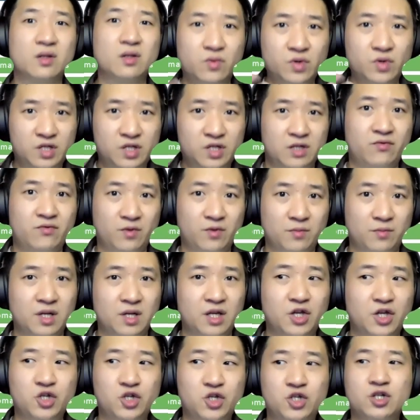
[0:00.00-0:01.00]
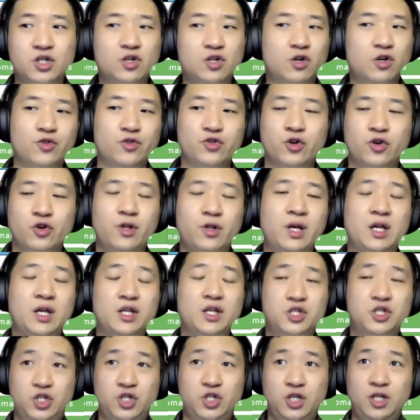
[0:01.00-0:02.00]
which is from Malaysia, or
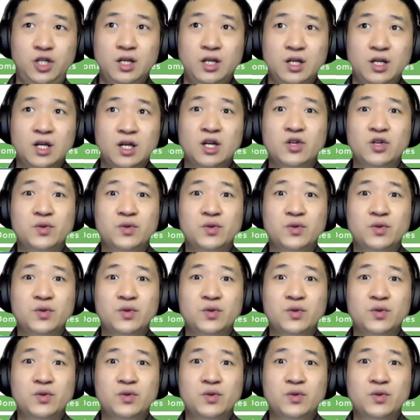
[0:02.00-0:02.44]
.sg,